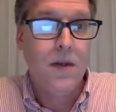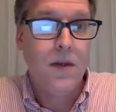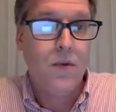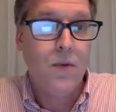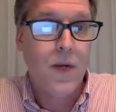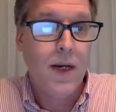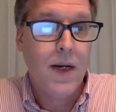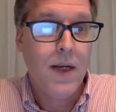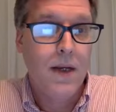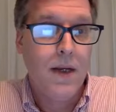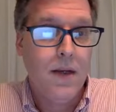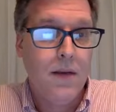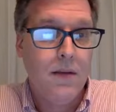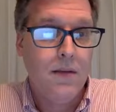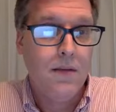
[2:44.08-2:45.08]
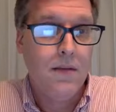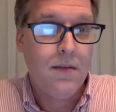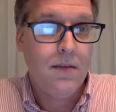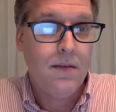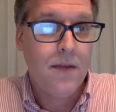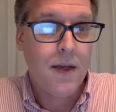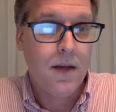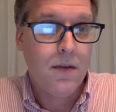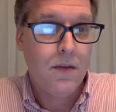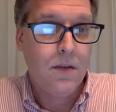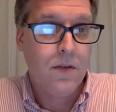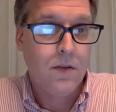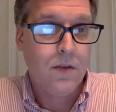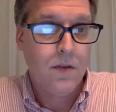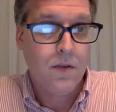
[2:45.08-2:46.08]

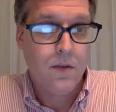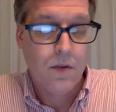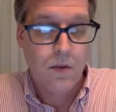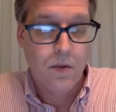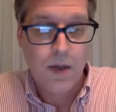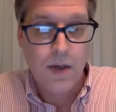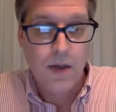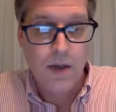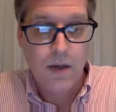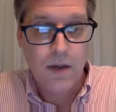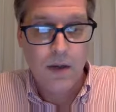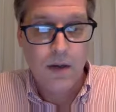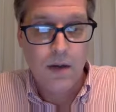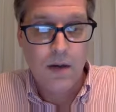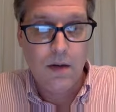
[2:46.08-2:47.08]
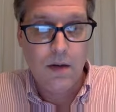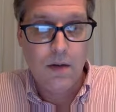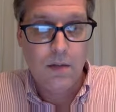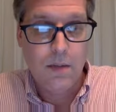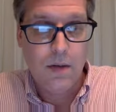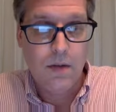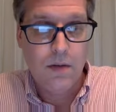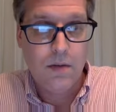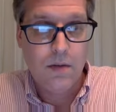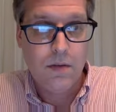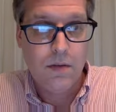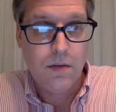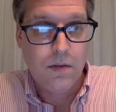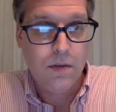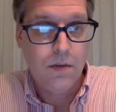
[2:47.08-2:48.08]
26th. So Kayla, Big
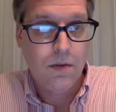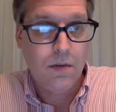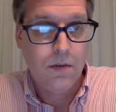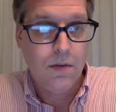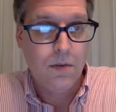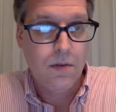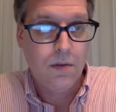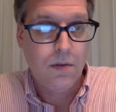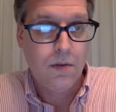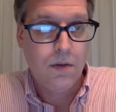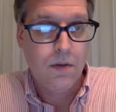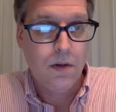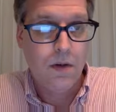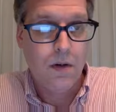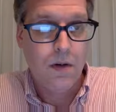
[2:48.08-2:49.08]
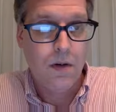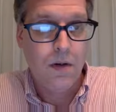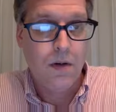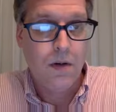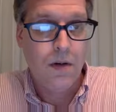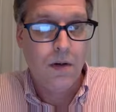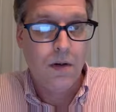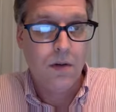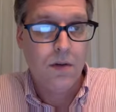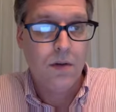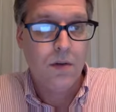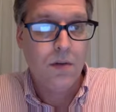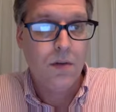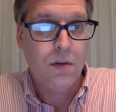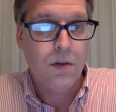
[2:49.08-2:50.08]
Stone, call
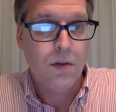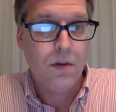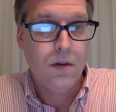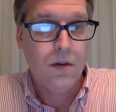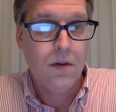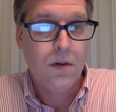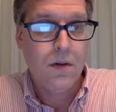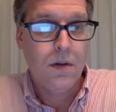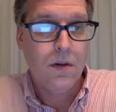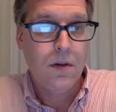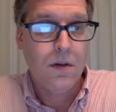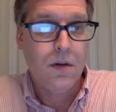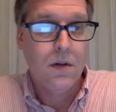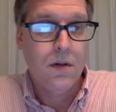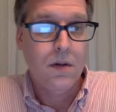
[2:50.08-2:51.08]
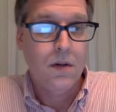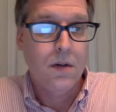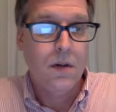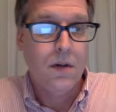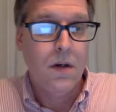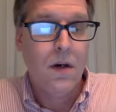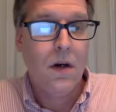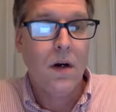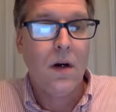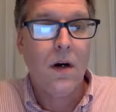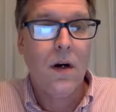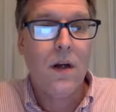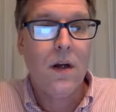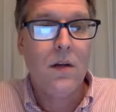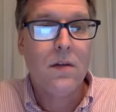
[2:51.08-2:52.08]
2. All
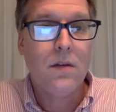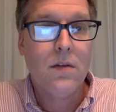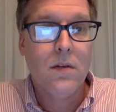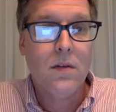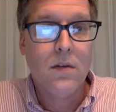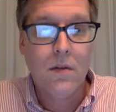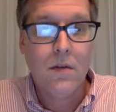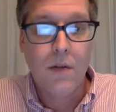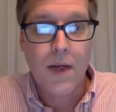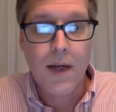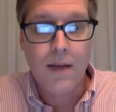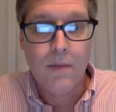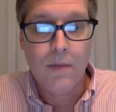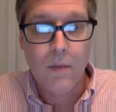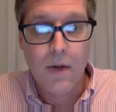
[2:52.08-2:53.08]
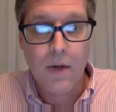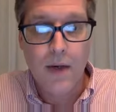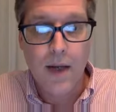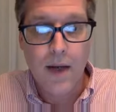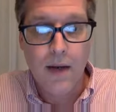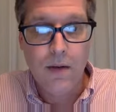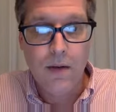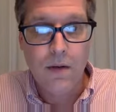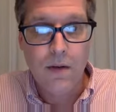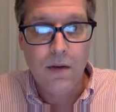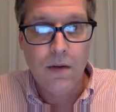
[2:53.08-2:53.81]
right. So got one down.